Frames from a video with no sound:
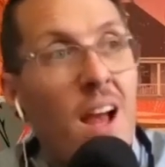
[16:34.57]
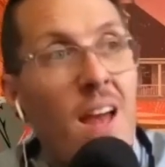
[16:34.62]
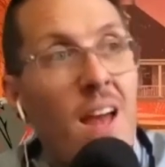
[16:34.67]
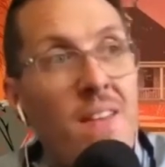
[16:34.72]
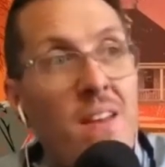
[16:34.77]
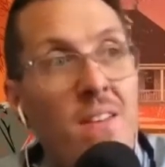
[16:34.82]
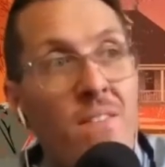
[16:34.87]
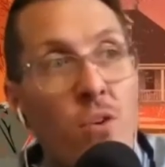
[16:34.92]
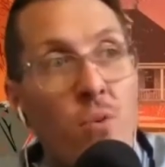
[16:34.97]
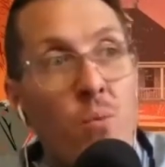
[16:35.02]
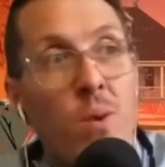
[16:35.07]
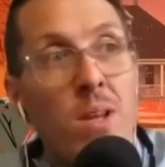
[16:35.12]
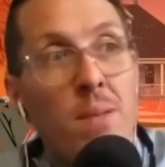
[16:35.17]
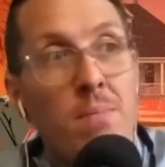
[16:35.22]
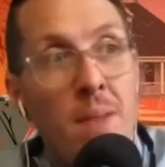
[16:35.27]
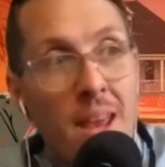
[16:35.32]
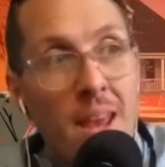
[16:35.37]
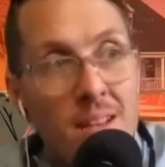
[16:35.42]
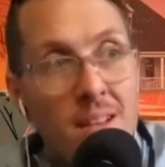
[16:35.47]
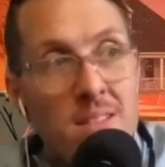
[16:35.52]
And then for
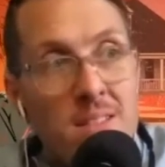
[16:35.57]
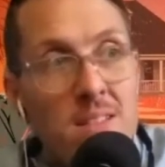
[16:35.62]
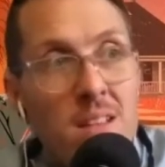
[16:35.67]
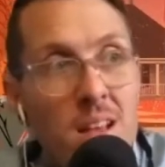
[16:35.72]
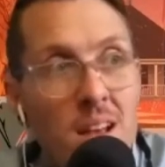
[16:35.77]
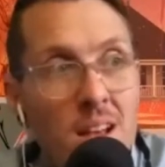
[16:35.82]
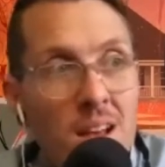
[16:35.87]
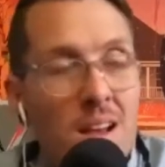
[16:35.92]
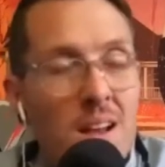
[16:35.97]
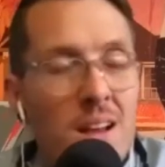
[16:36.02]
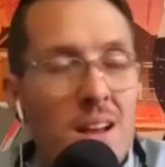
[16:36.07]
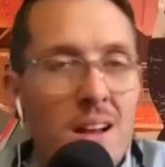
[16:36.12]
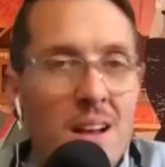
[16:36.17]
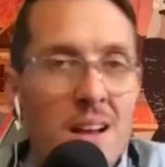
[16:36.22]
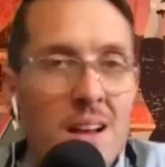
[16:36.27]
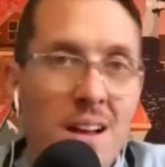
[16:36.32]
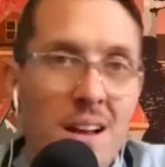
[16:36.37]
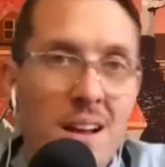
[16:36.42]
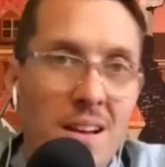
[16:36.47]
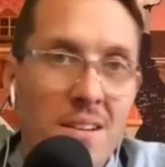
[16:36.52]
remakes,
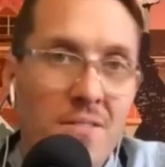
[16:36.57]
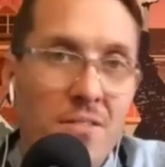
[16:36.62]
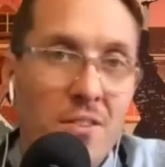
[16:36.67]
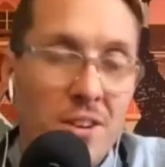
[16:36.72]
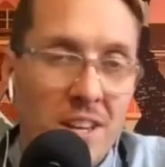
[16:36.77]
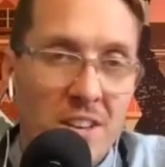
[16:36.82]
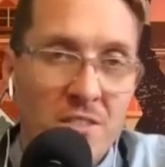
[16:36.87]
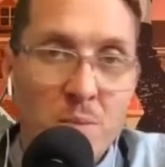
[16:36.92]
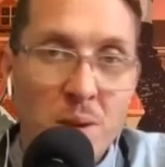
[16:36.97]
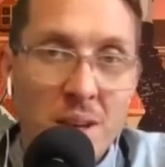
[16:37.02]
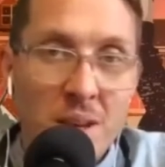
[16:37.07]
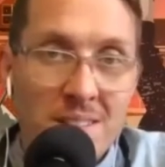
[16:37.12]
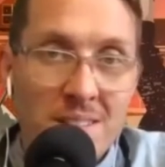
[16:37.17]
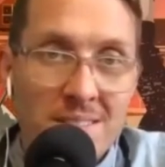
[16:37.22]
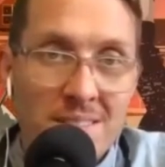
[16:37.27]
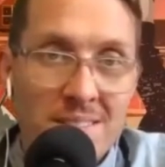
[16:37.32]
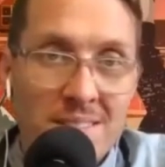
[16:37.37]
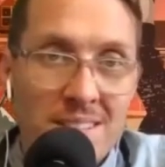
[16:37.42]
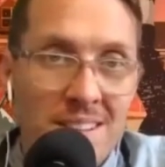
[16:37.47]
forgive me.